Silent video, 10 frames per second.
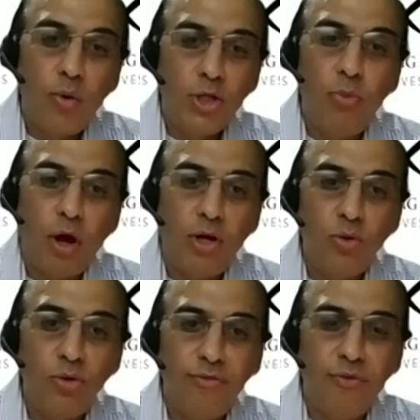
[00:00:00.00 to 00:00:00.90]
which
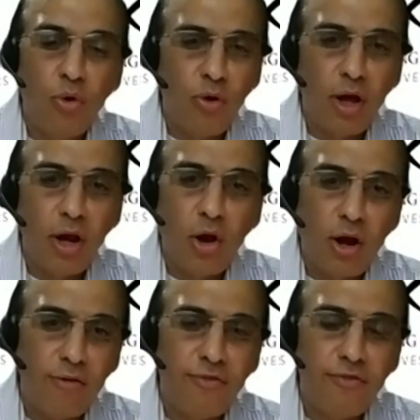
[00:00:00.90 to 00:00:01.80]
brought to the fore a
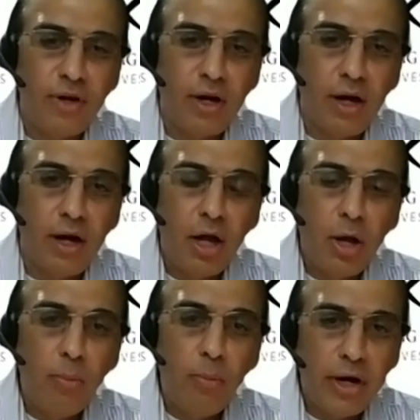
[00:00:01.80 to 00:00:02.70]
lot of
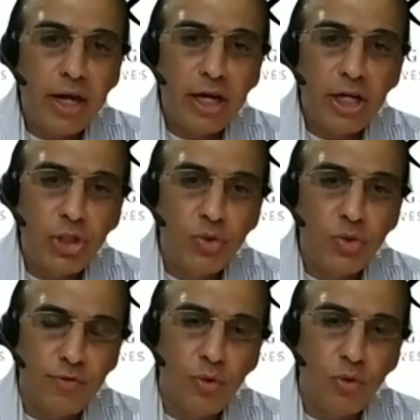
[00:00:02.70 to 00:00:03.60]
burning
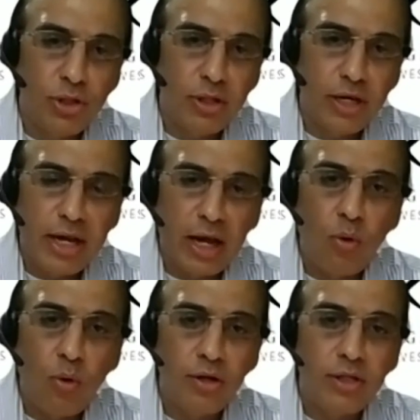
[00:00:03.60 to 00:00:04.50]
issues of social
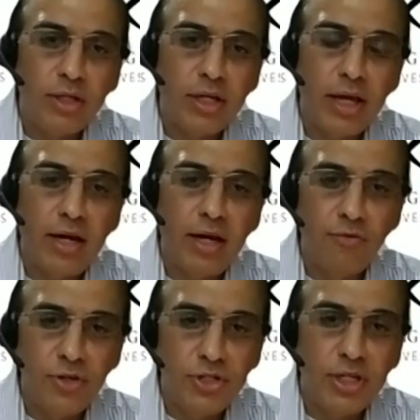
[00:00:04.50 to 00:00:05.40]
inequality and
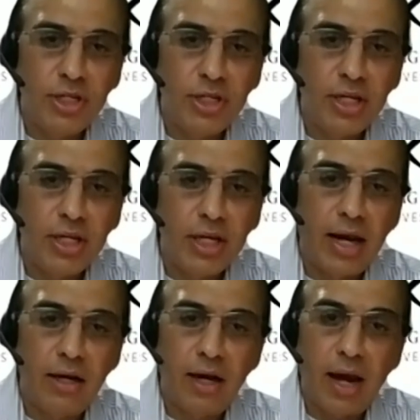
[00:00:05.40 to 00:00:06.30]
diversity
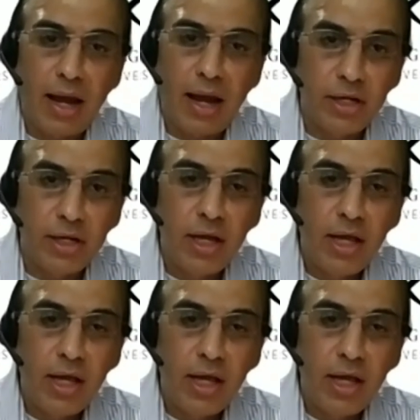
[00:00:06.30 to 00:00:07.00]
and climate.